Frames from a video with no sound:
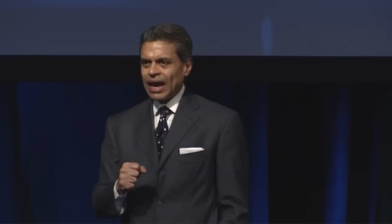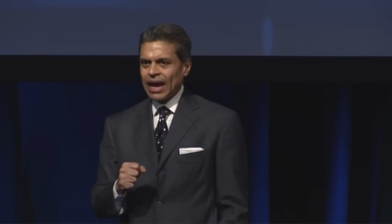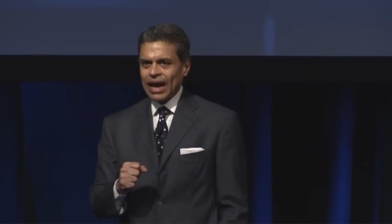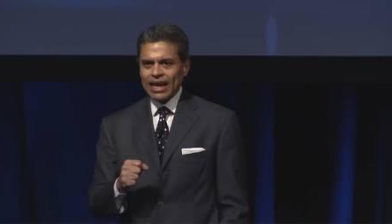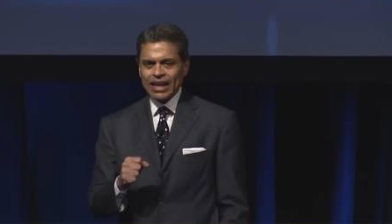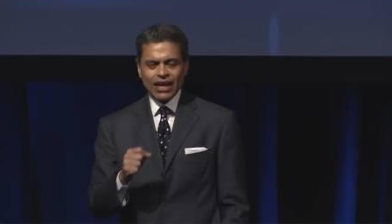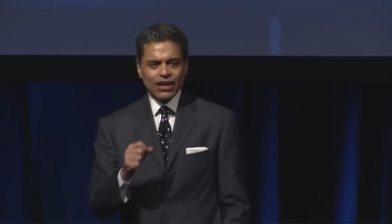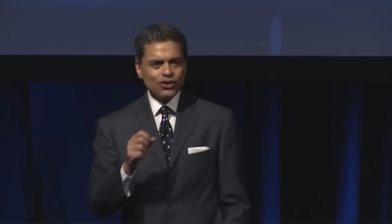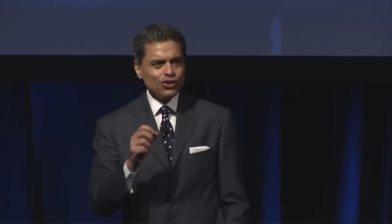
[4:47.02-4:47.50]

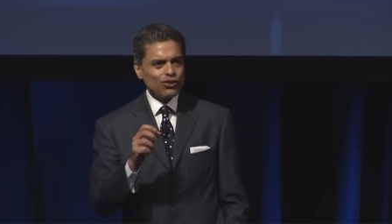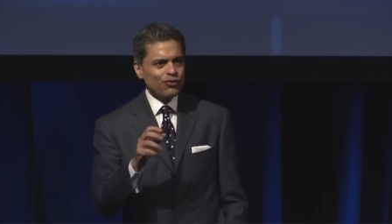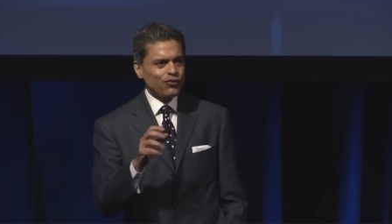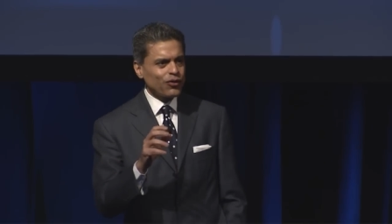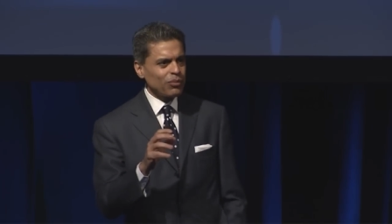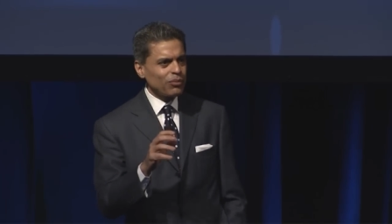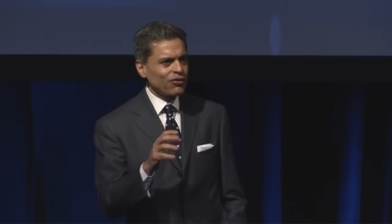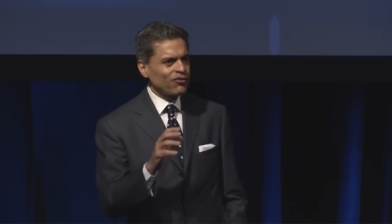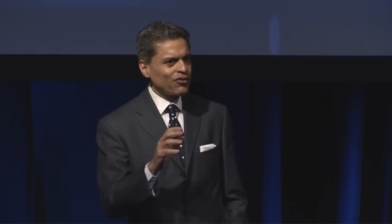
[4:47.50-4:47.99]
And I knew
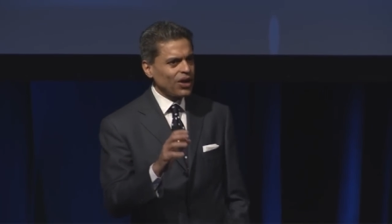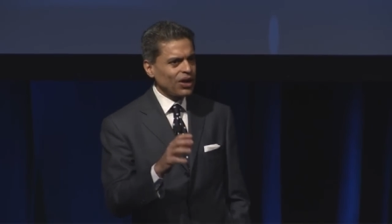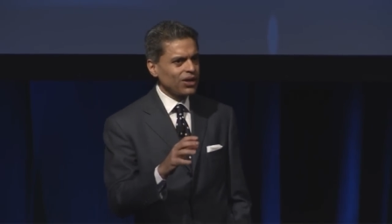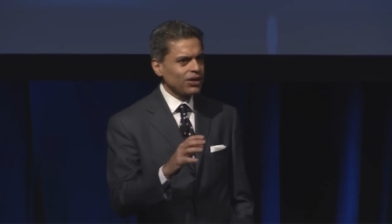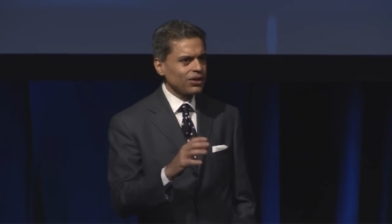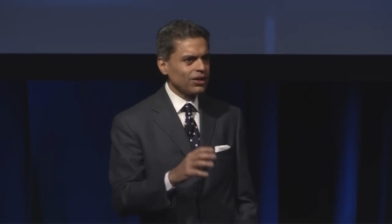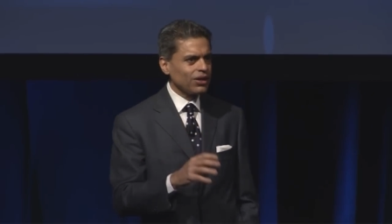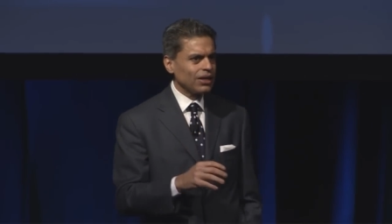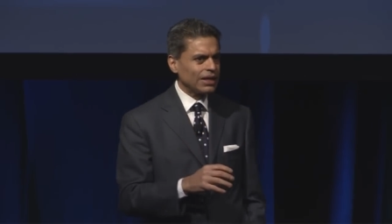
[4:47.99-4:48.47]
from a
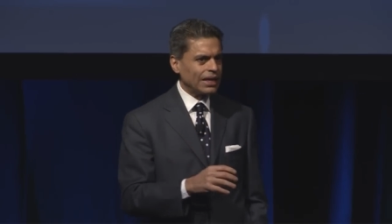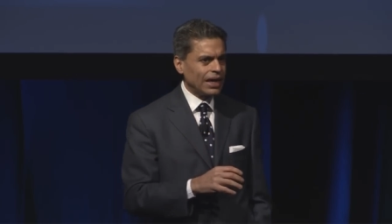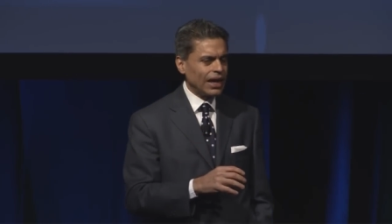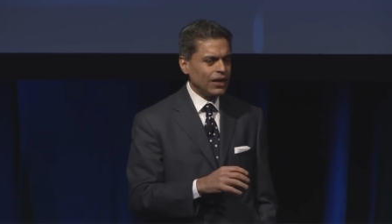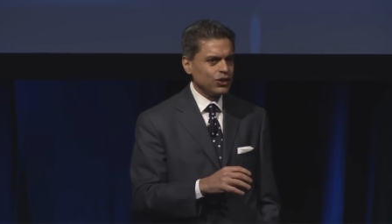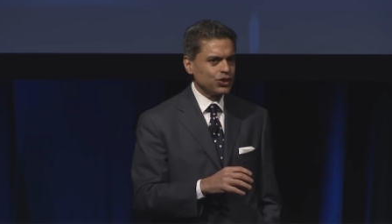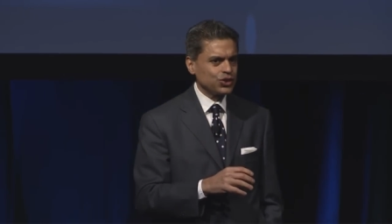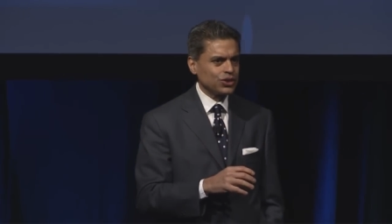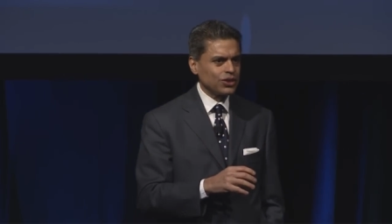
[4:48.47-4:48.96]
very early
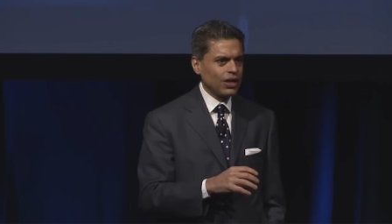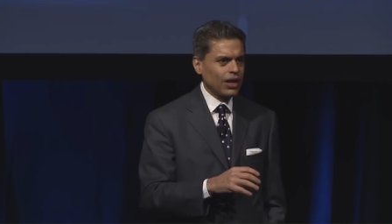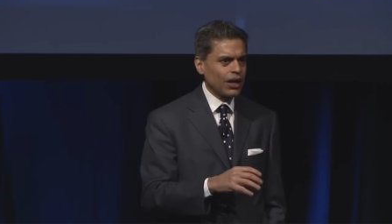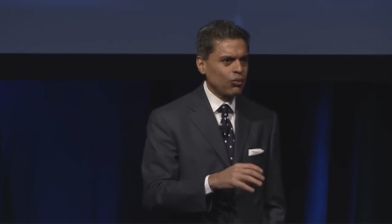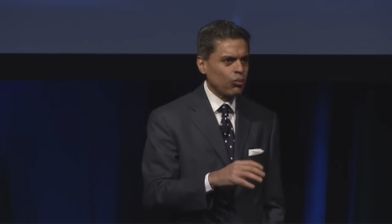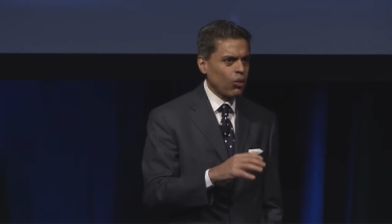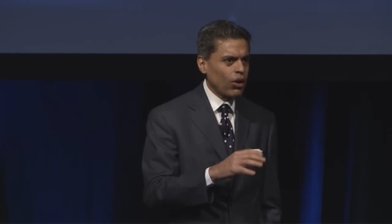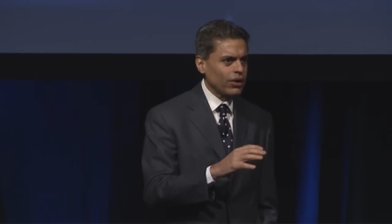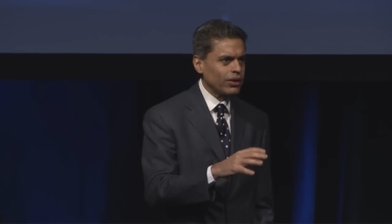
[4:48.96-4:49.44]
age that I
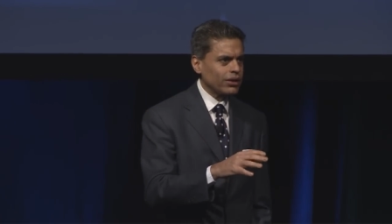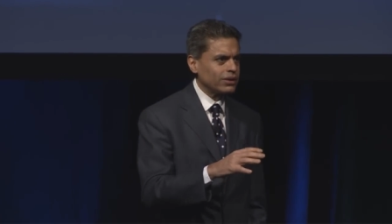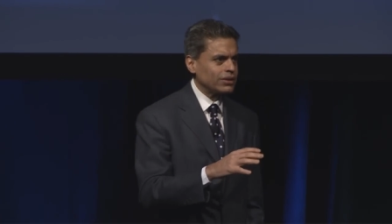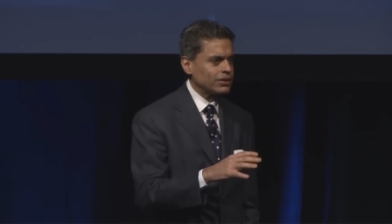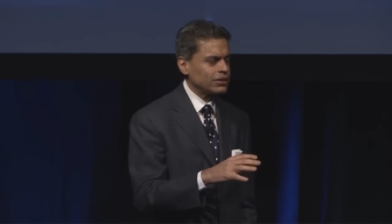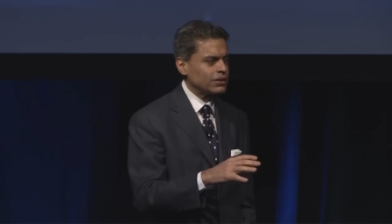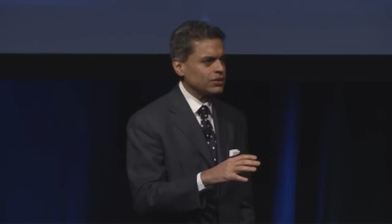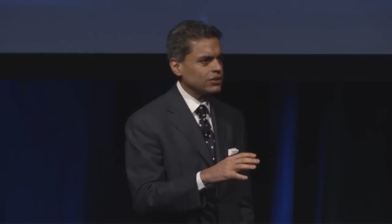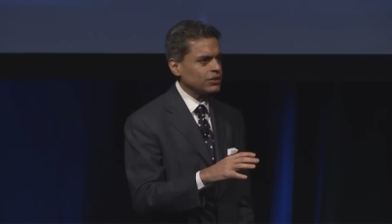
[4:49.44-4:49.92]
wanted
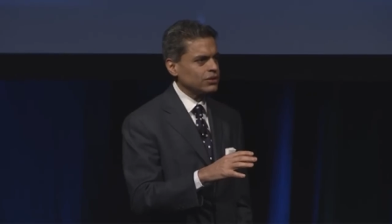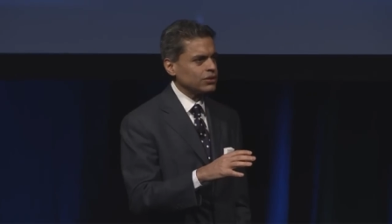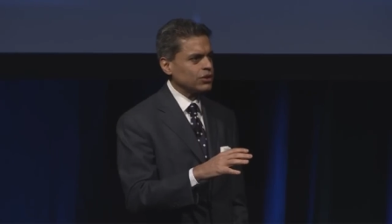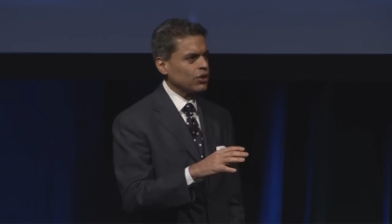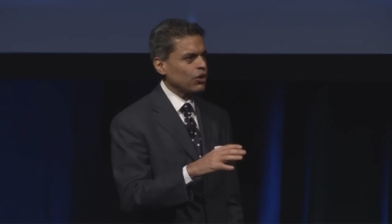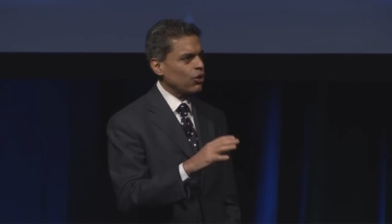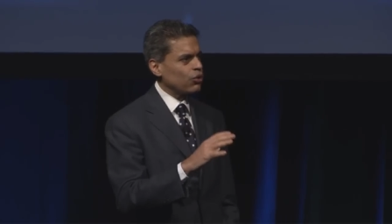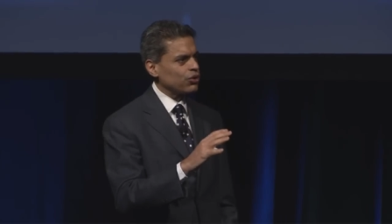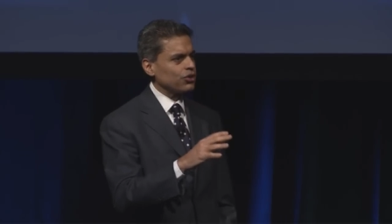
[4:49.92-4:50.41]
to
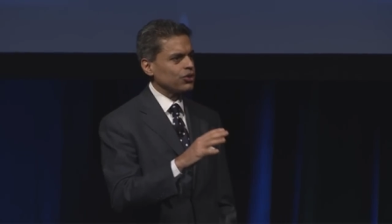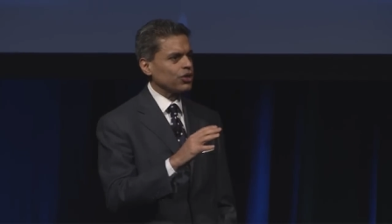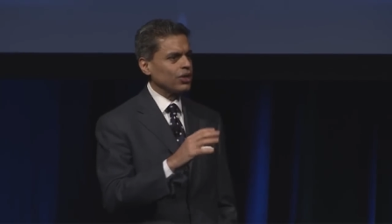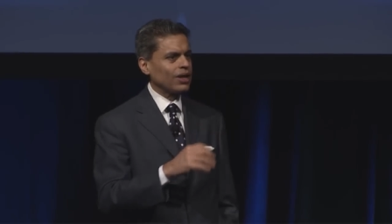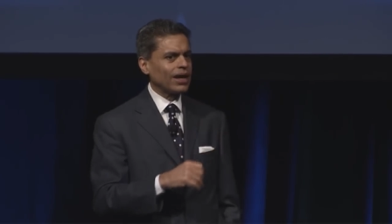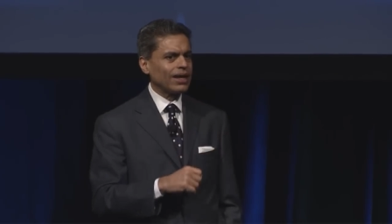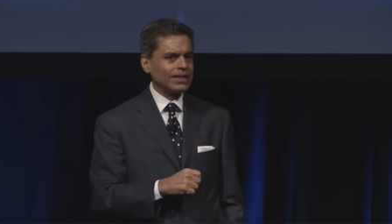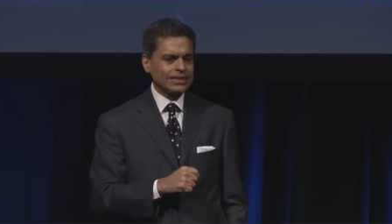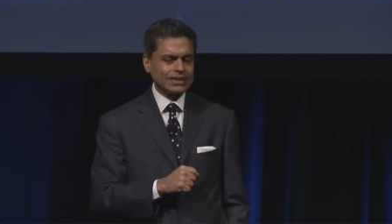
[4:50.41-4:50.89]
go to the
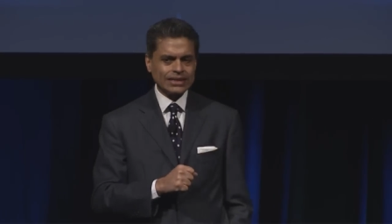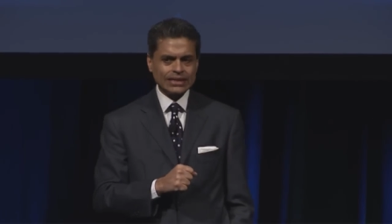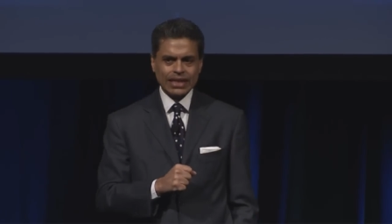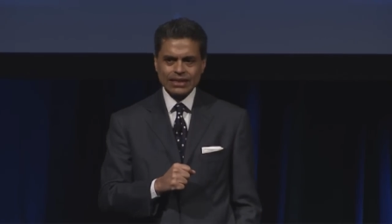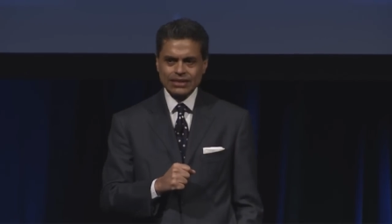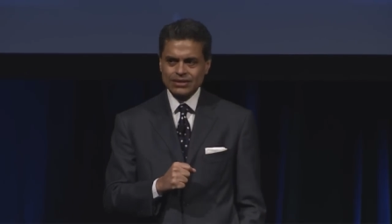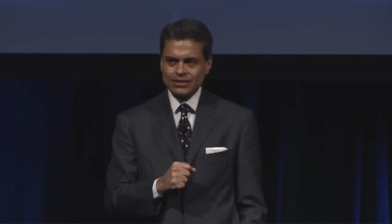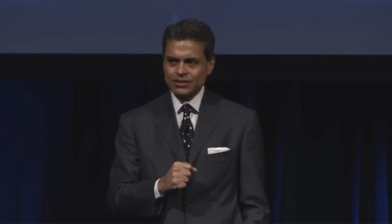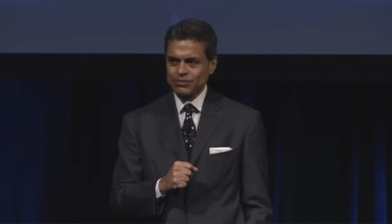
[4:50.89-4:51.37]
United
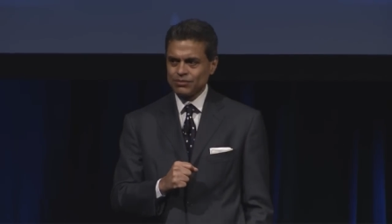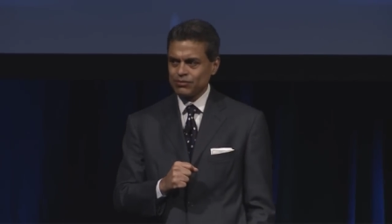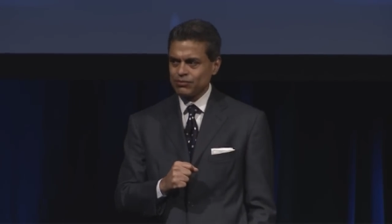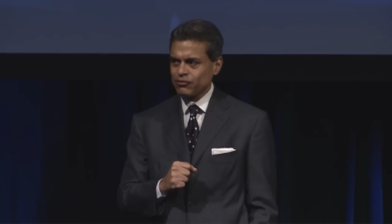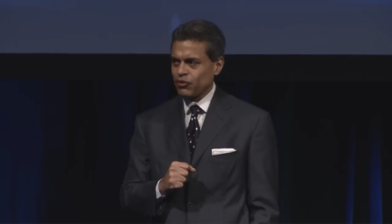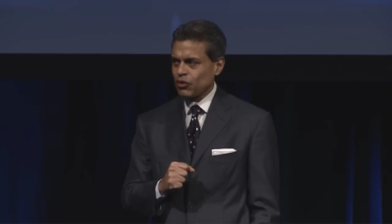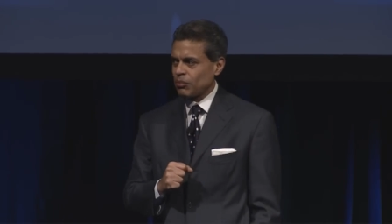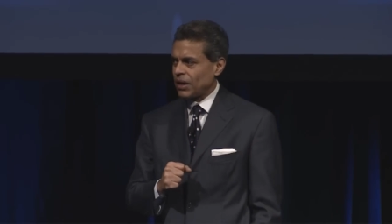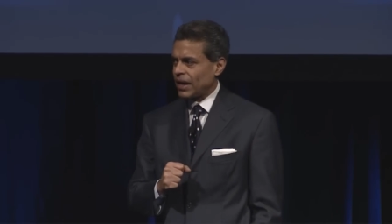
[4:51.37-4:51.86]
States
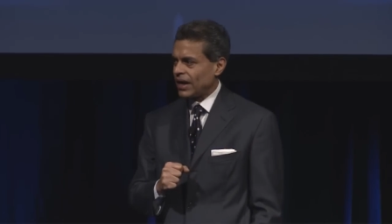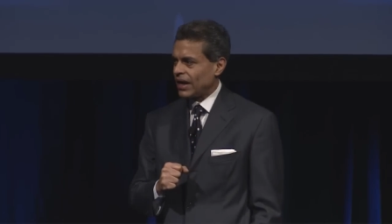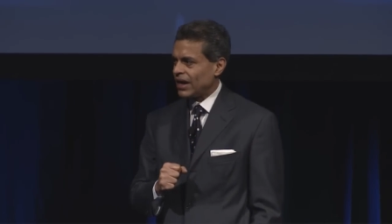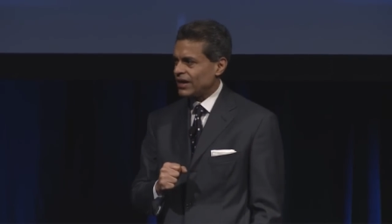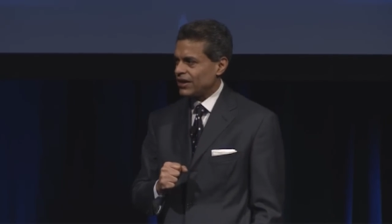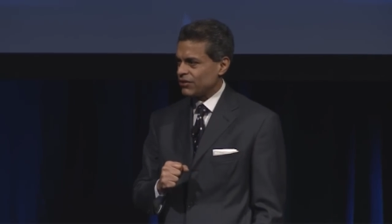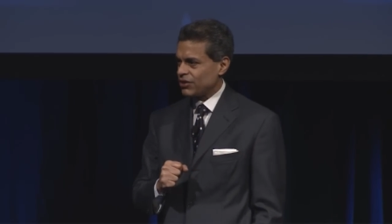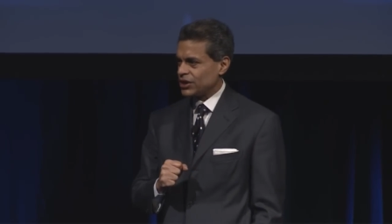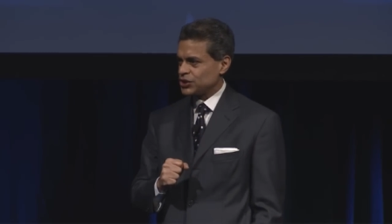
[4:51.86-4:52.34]
for my
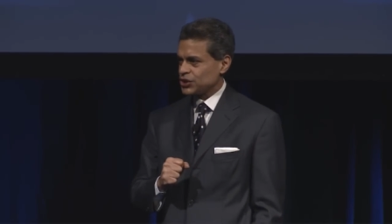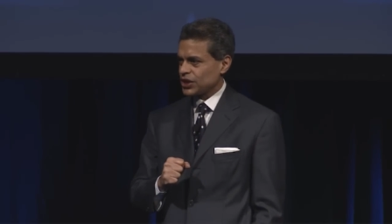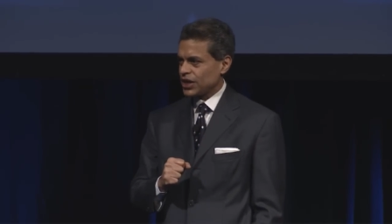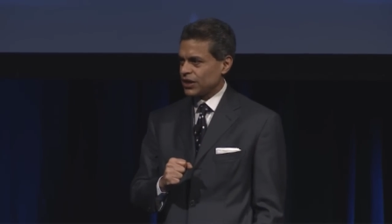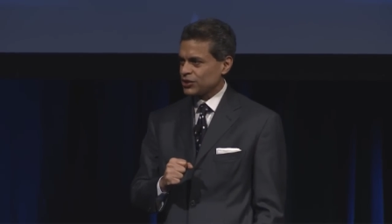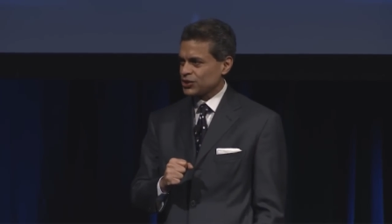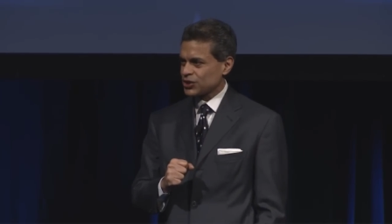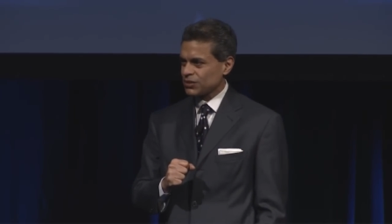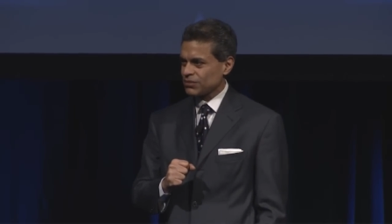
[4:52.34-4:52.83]
higher
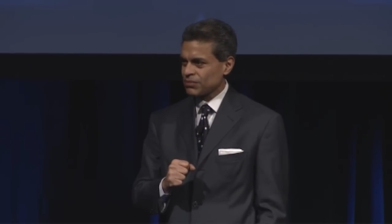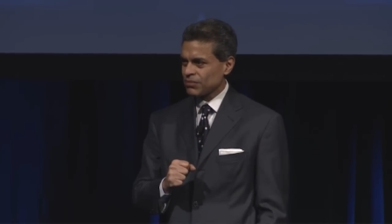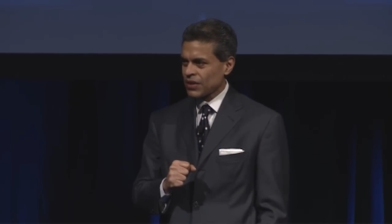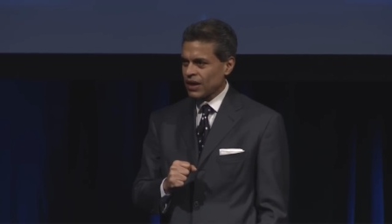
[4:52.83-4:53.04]
education.